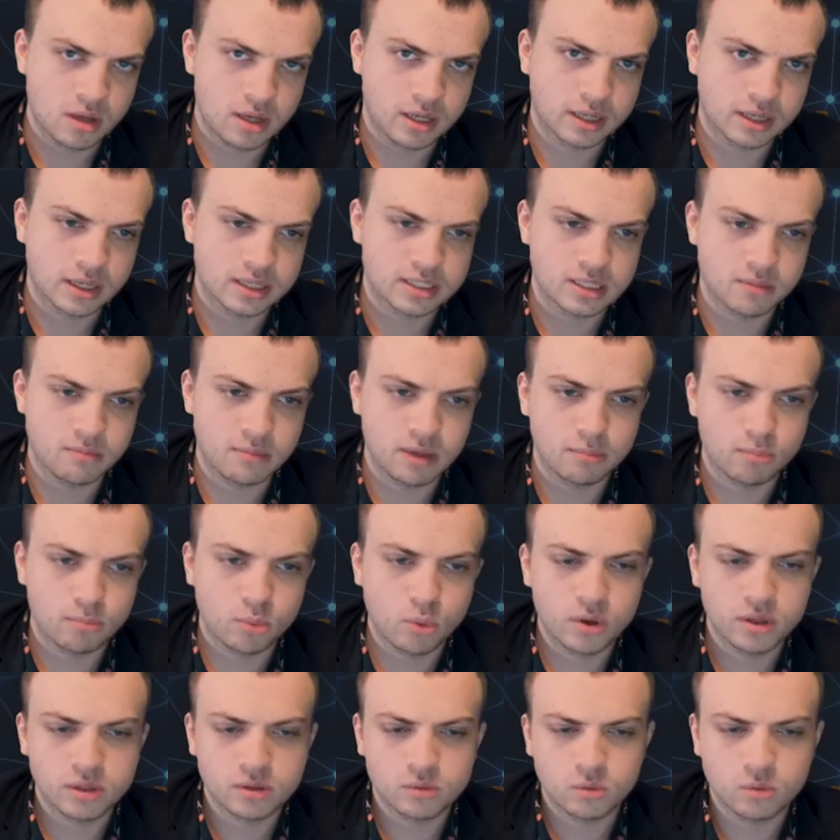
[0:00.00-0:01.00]
I guess the main
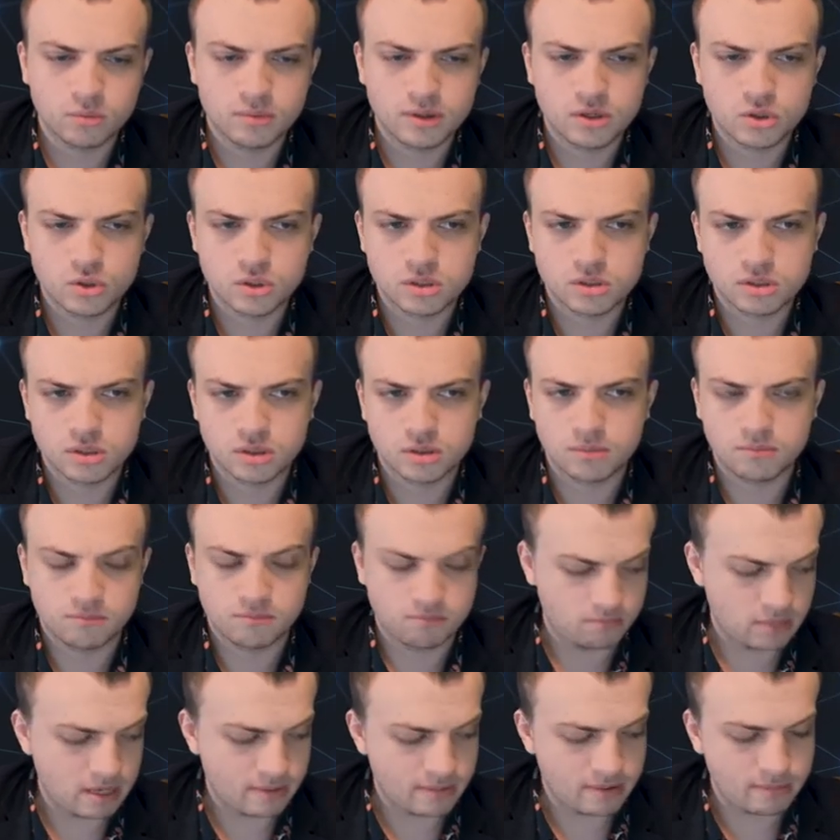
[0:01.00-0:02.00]
point will be just to
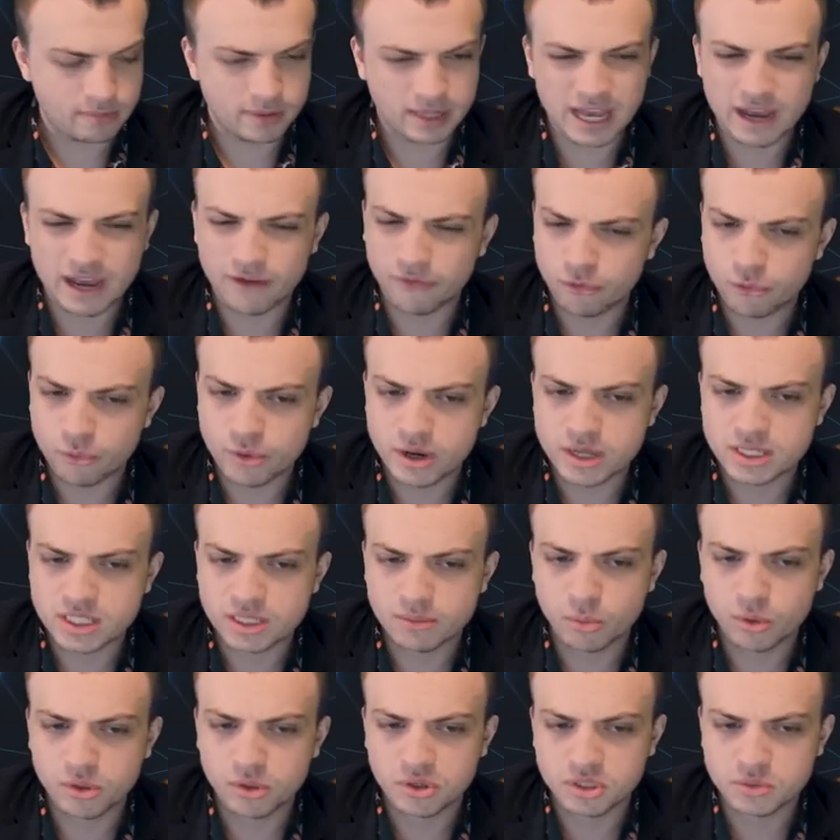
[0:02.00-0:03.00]
maybe play f3 at
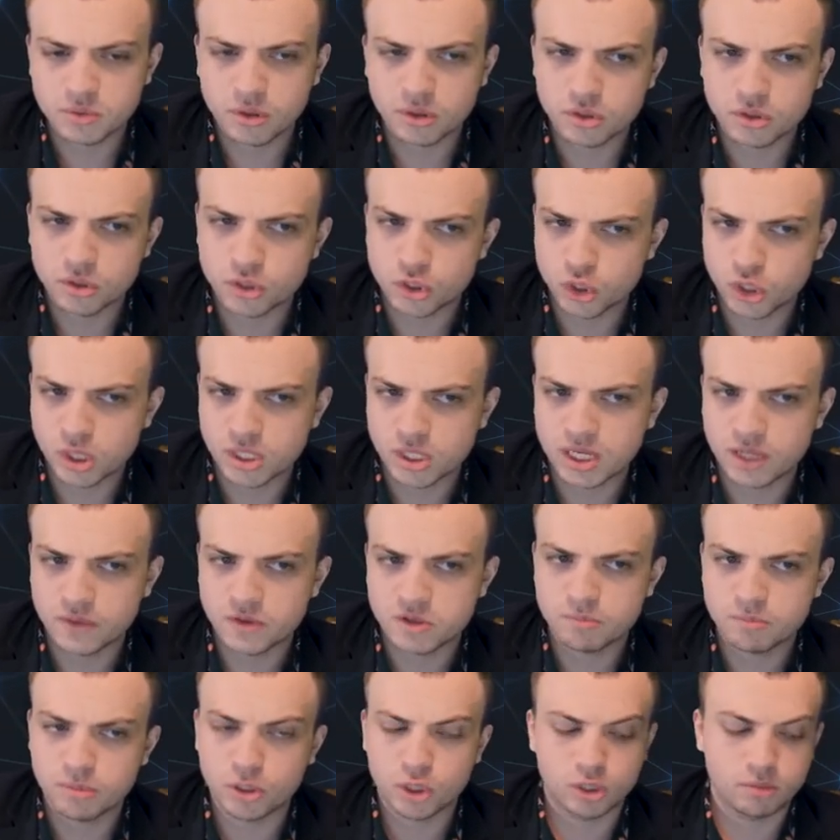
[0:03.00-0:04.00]
some point as well to just shut down
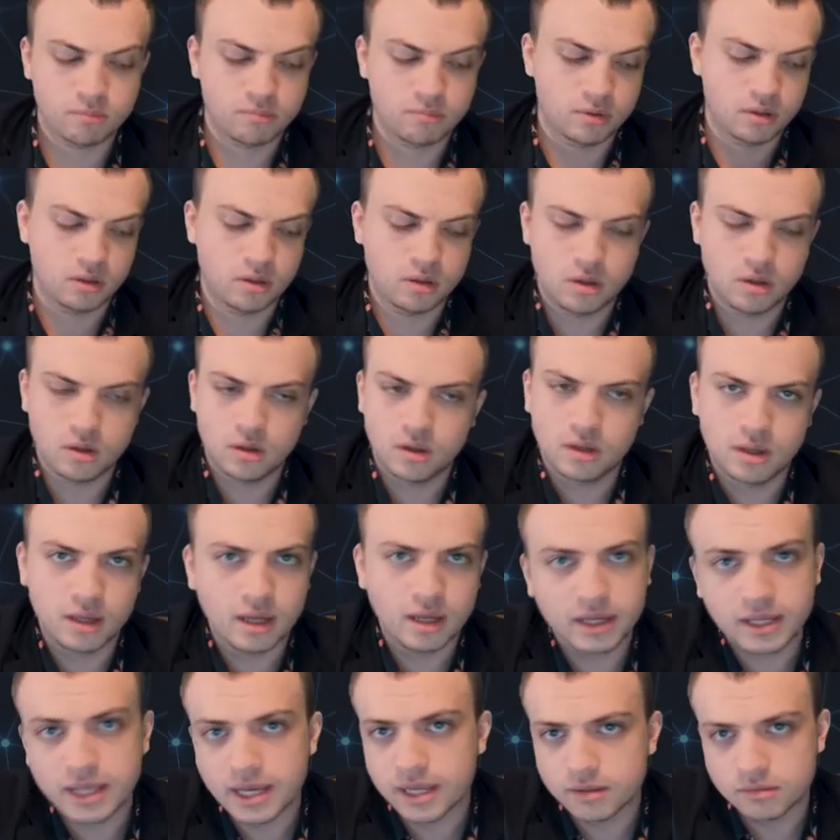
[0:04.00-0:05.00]
this bishop.
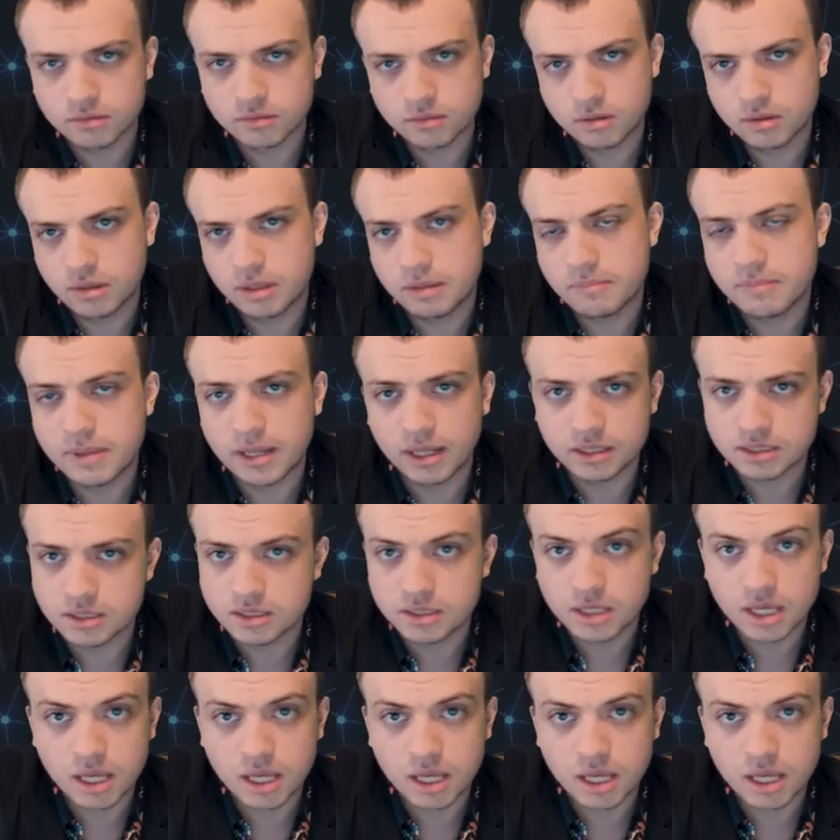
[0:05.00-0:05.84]
Again, imbalanced